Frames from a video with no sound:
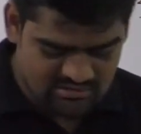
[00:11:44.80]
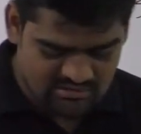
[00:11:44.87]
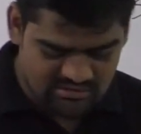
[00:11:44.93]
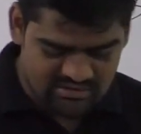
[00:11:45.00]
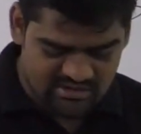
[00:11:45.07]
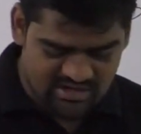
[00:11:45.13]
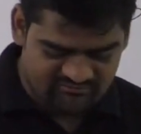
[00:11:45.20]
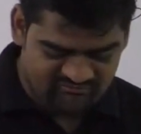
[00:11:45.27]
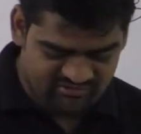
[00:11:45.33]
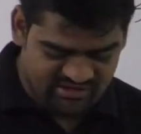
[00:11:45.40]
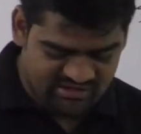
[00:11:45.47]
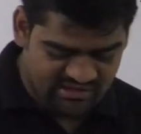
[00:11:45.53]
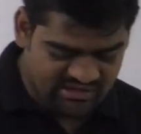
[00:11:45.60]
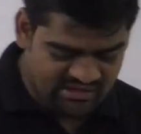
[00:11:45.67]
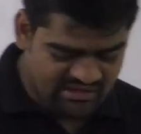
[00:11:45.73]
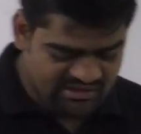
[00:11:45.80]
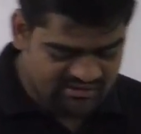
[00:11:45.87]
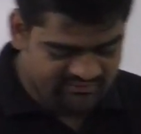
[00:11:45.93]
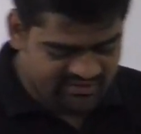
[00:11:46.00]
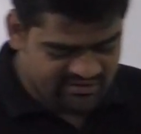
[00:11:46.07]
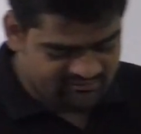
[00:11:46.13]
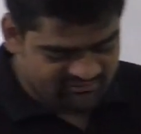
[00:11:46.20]
Graphically
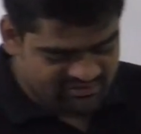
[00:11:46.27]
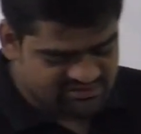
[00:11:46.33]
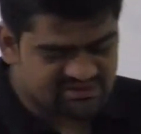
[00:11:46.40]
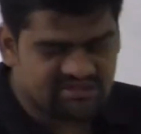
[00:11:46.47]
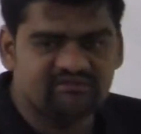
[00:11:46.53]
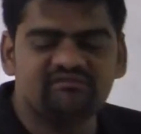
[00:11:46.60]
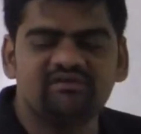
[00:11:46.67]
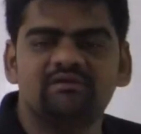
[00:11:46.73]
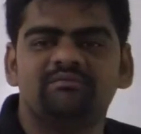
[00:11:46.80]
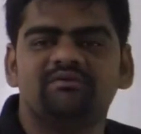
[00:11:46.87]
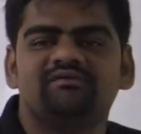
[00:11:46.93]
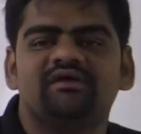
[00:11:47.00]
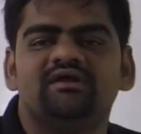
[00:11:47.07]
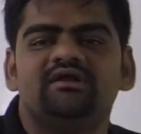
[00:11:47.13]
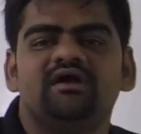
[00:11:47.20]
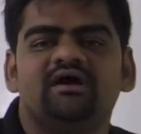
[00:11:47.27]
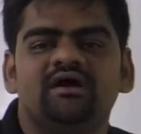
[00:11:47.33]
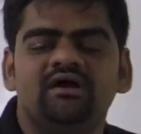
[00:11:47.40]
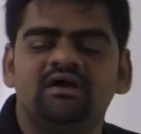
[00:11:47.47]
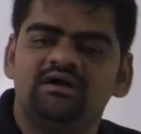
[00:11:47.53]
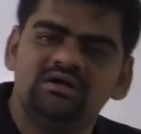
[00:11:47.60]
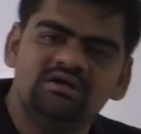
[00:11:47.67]
linear equations represent
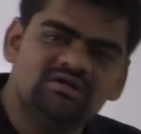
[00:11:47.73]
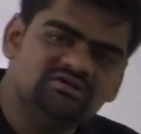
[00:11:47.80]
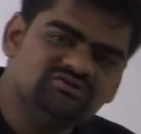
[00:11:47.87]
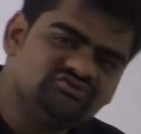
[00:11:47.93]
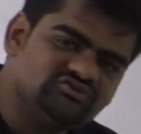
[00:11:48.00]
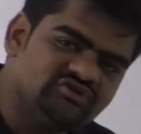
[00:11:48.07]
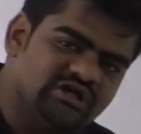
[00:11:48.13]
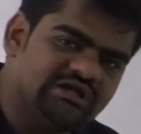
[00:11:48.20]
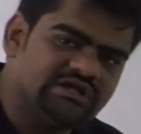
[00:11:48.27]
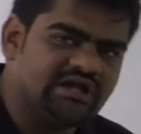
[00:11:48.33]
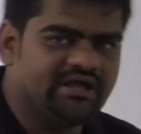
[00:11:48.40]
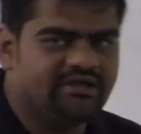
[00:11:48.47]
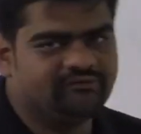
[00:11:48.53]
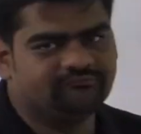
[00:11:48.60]
a straight line.